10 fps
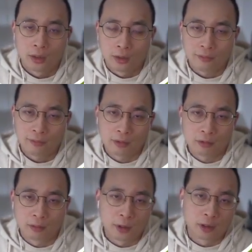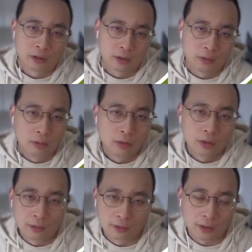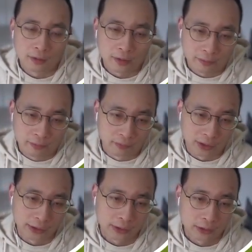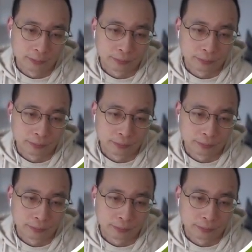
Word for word: Let's talk about the context first.